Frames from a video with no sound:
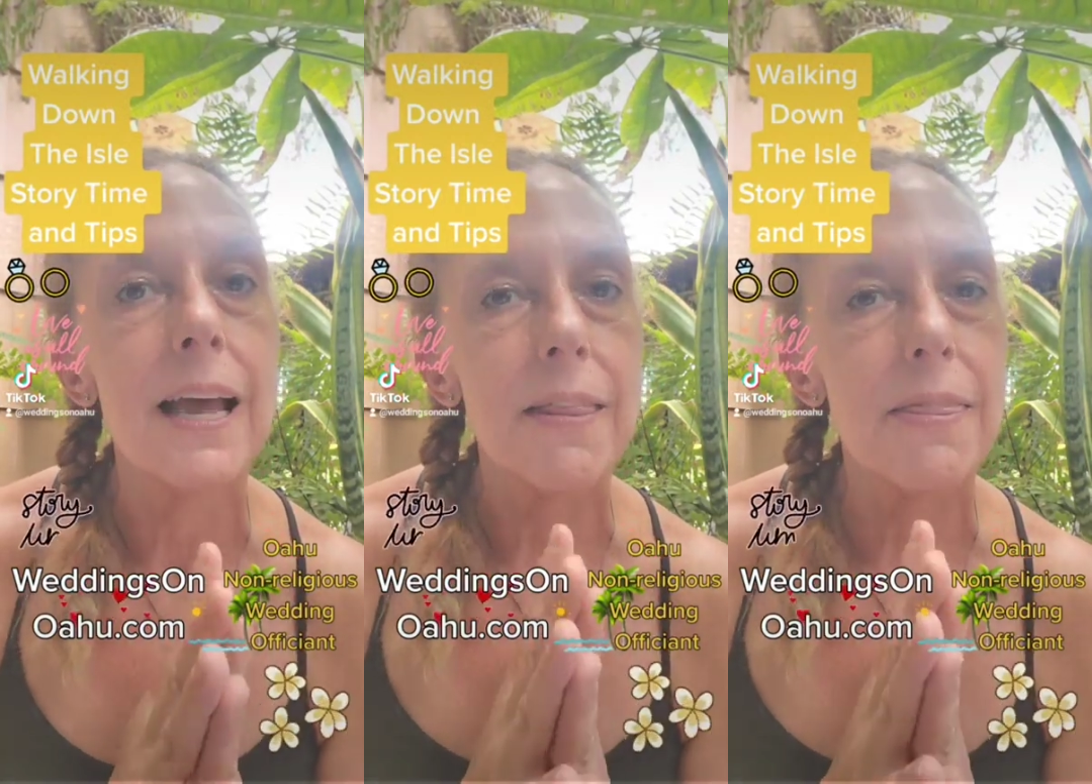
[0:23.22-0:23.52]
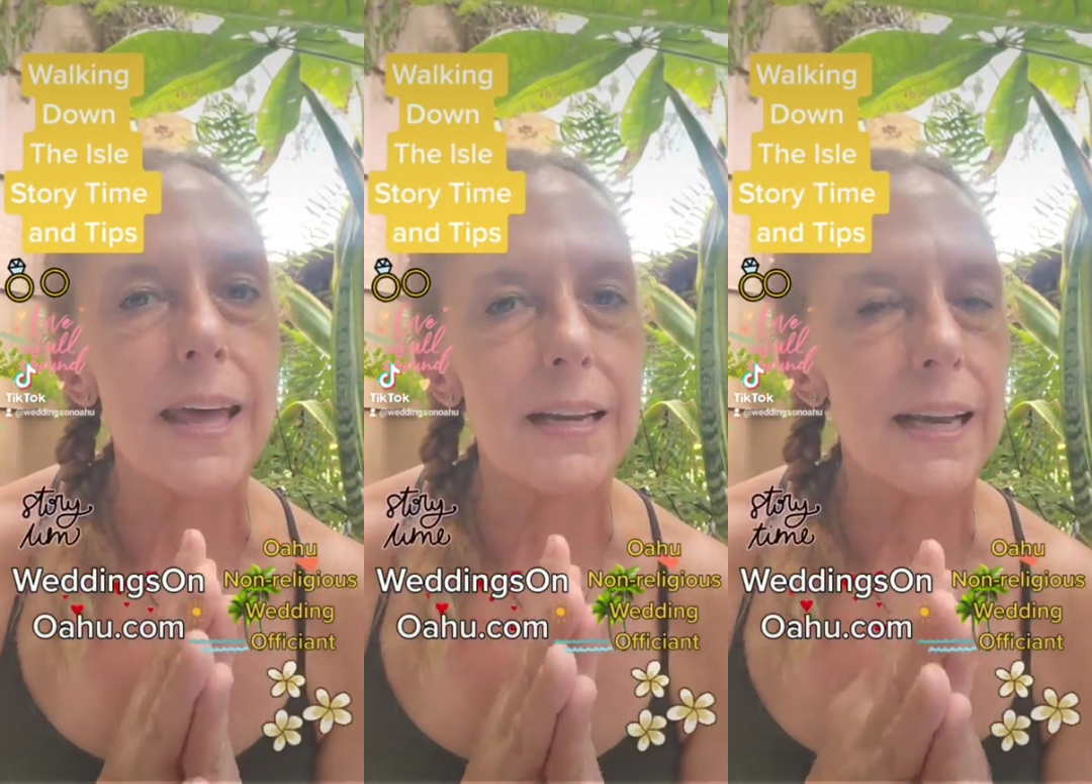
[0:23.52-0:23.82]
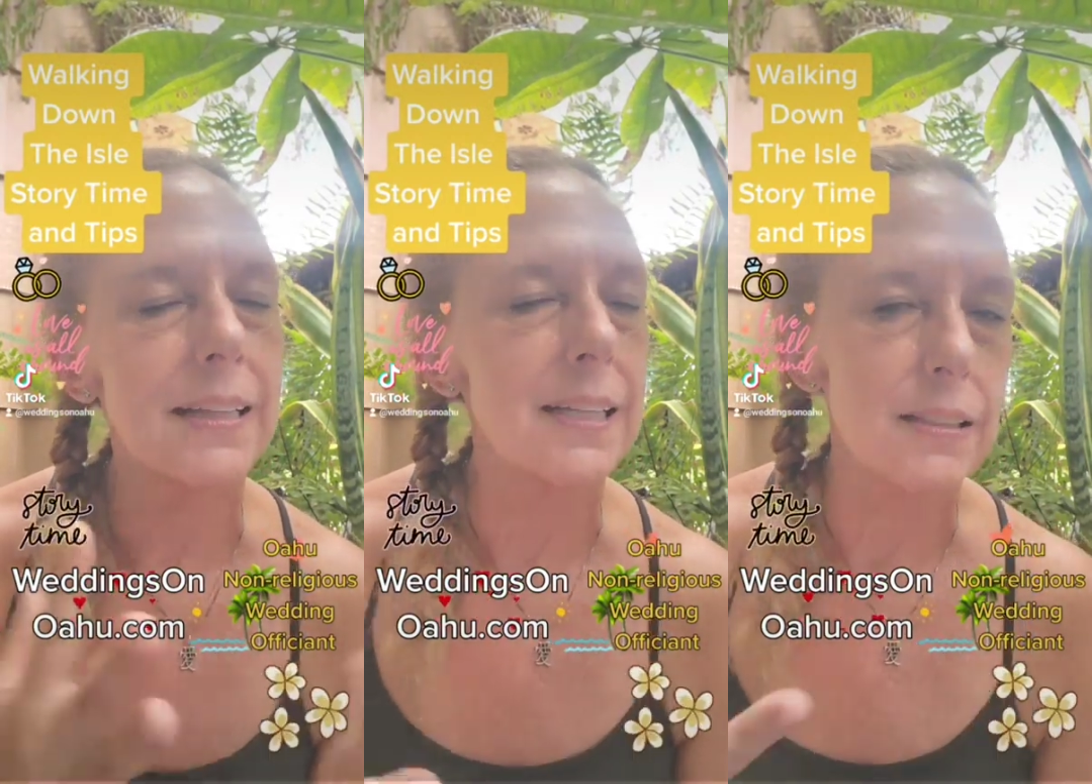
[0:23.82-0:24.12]
then
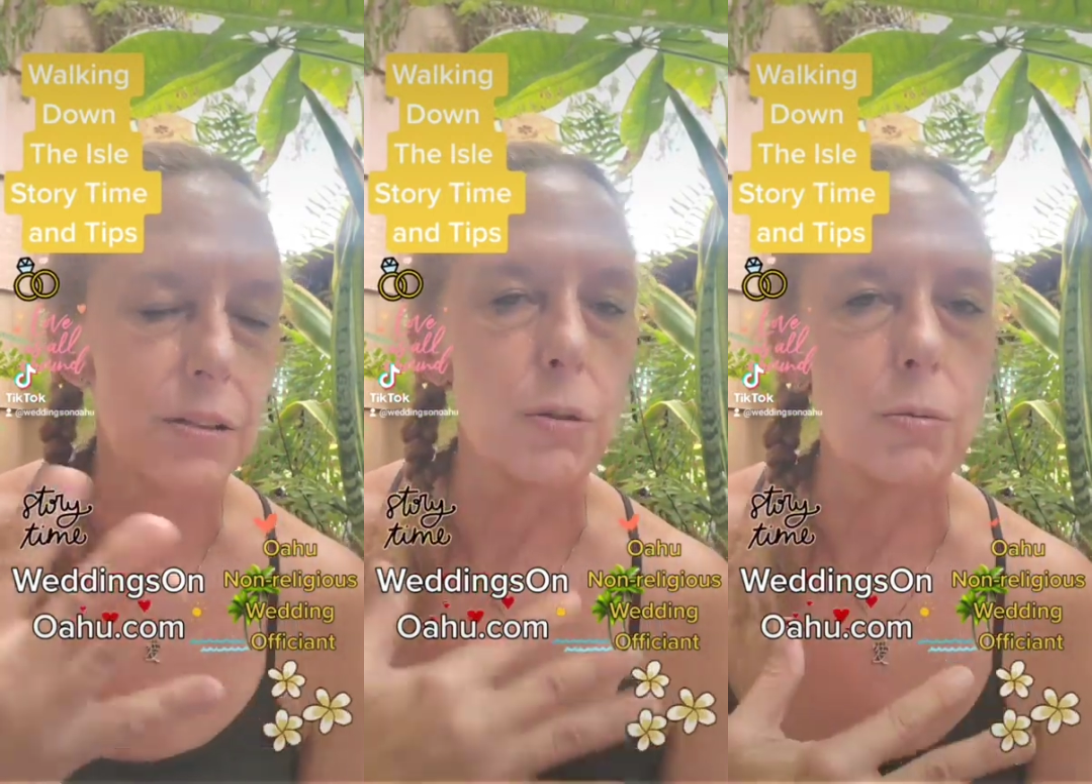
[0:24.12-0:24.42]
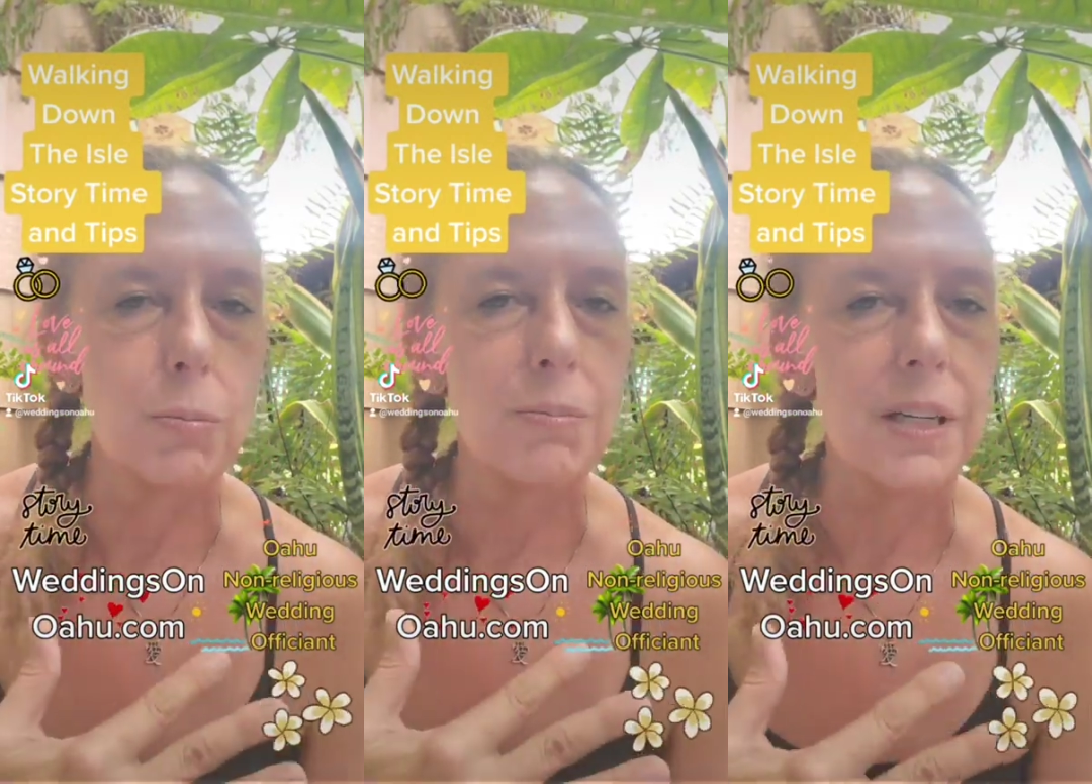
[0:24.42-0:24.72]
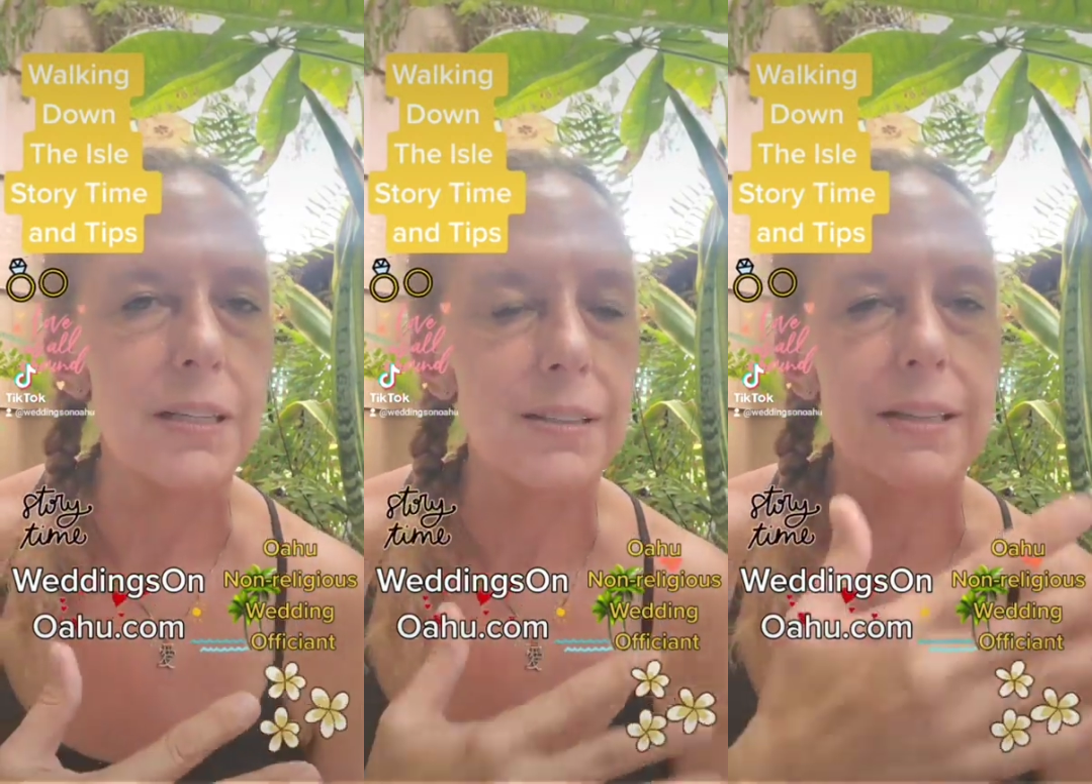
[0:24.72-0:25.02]
at least the groom
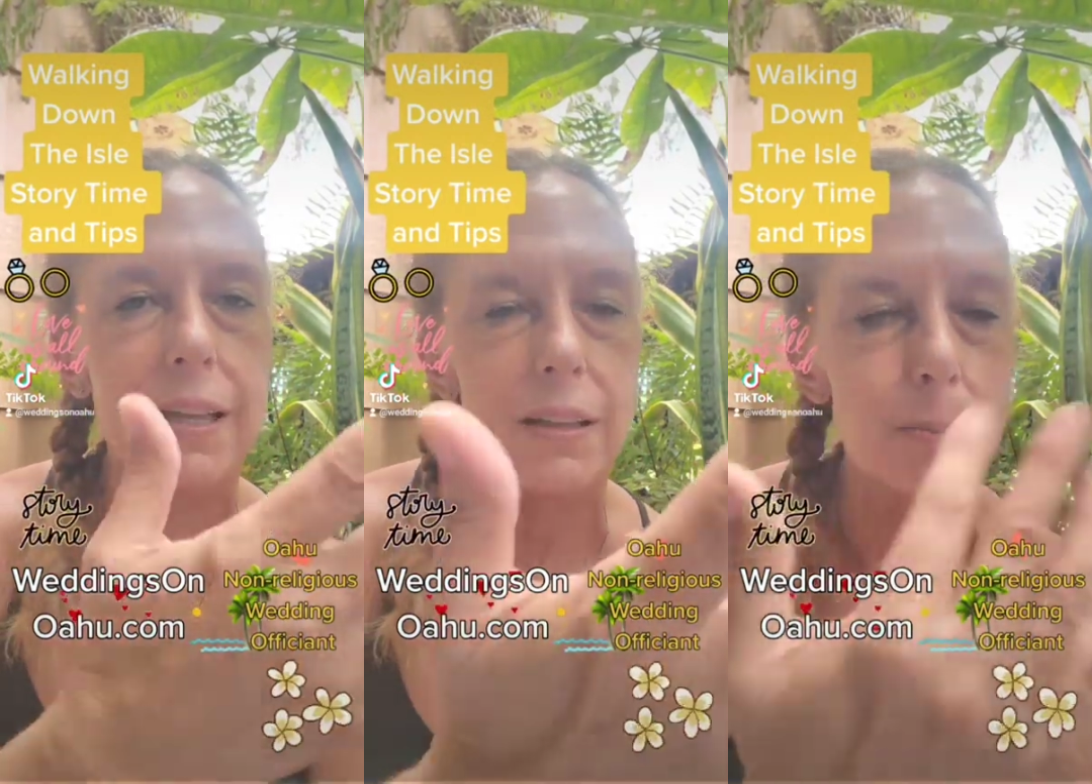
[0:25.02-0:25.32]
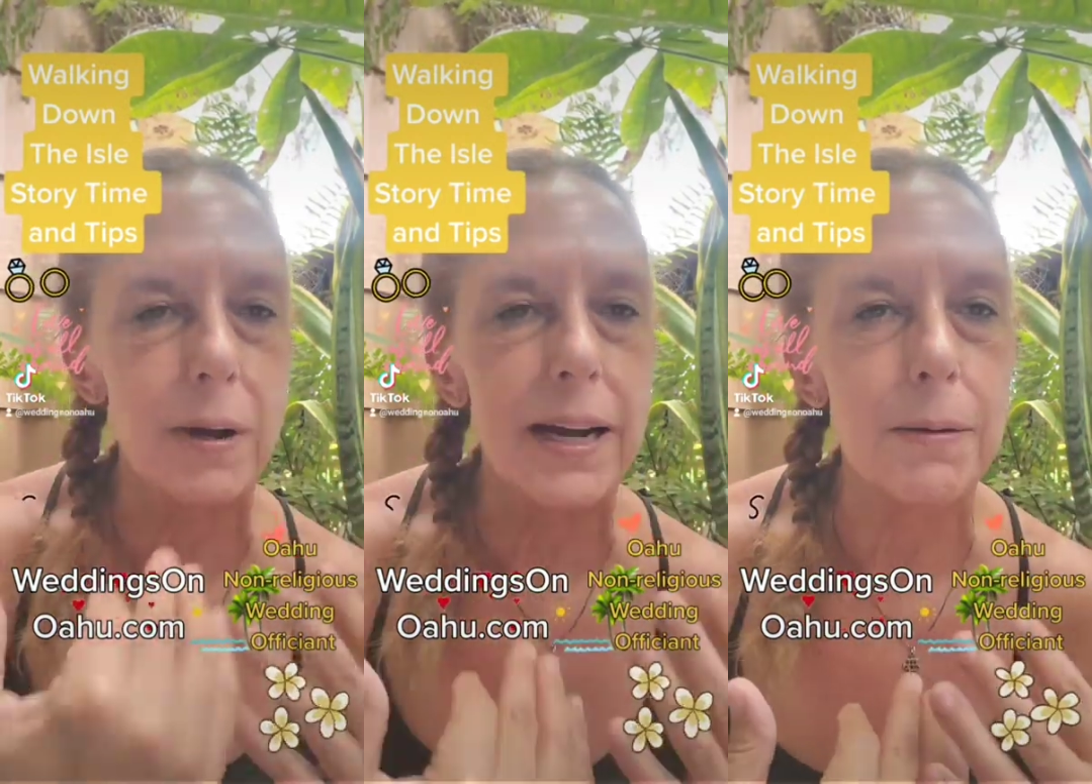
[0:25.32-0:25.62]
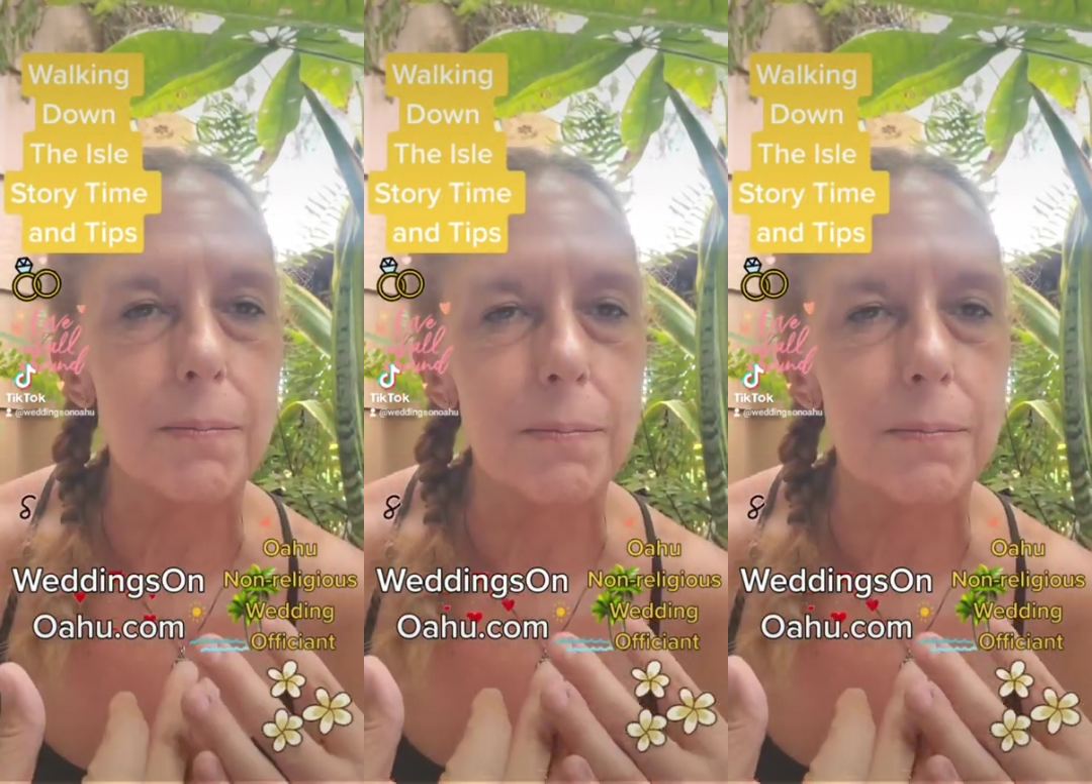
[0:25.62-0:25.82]
does, and then the bride